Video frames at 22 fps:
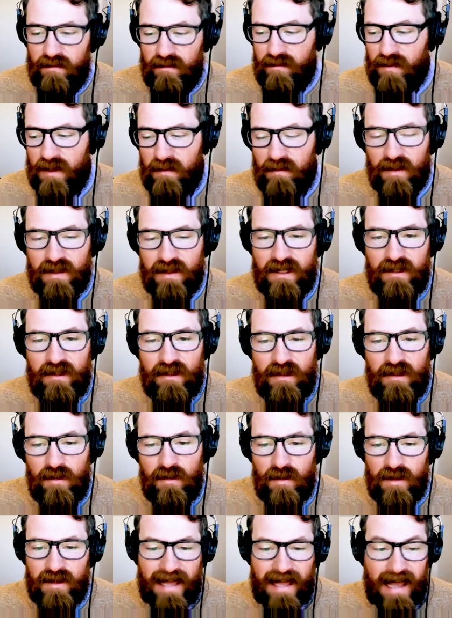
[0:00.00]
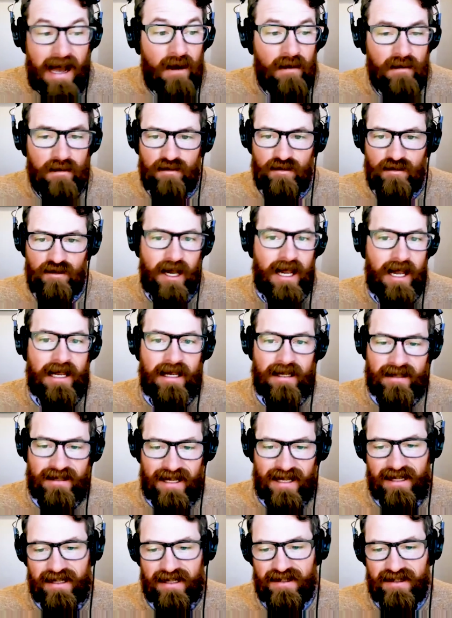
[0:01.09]
people can do without giant
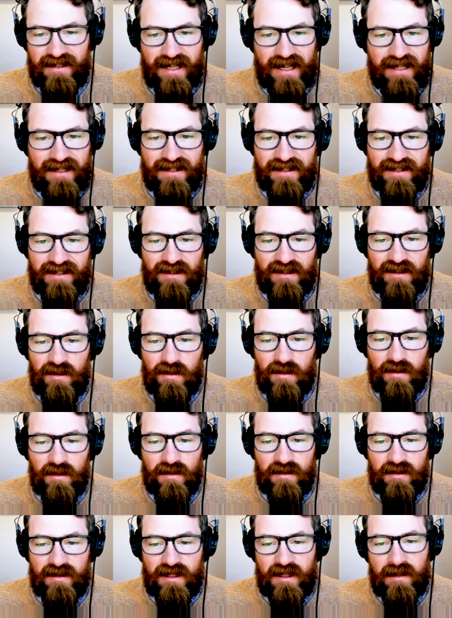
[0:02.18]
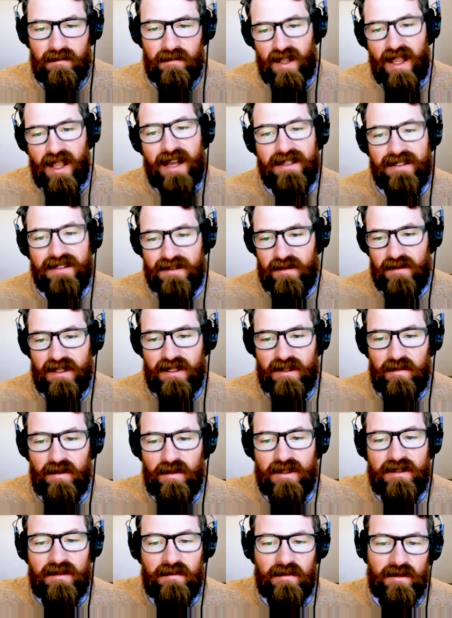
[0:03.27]
data sets and tools that apply some of these
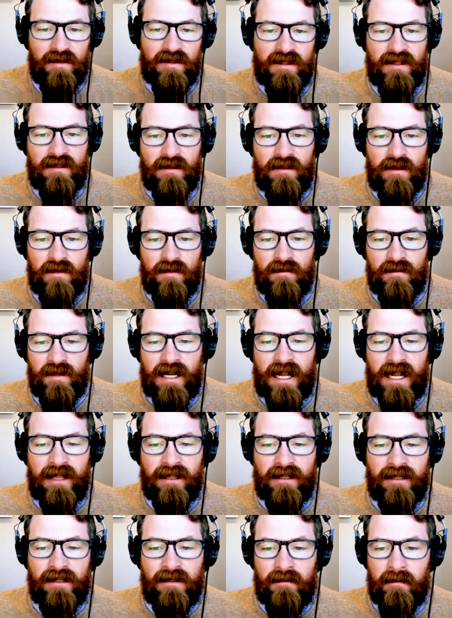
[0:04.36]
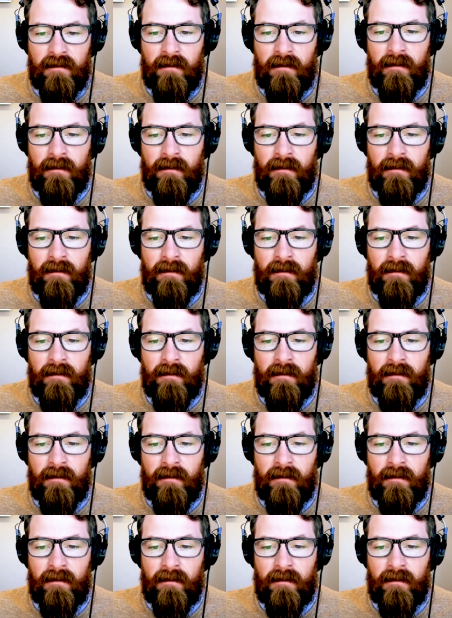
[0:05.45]
principles in their own reality?